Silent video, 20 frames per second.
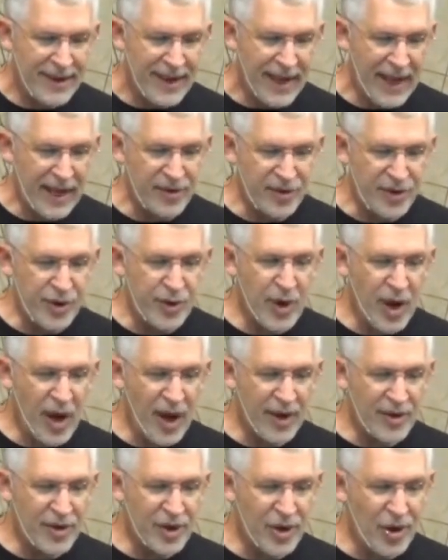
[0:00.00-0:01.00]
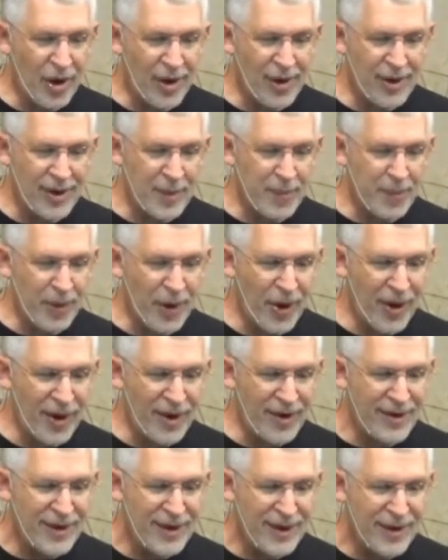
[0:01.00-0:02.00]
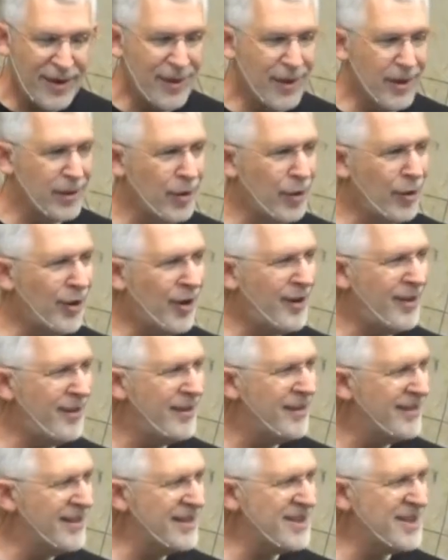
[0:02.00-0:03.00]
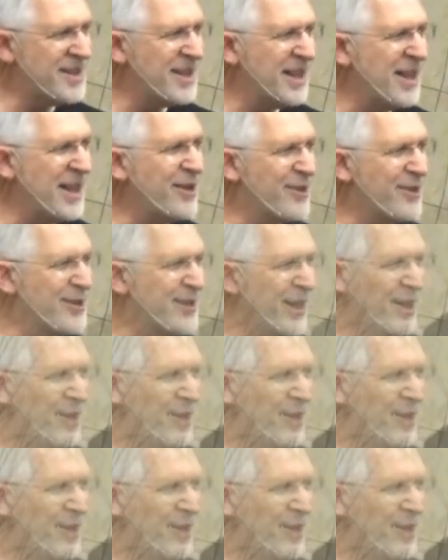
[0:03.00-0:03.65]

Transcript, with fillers: and do not call upon the Lord? This is an interesting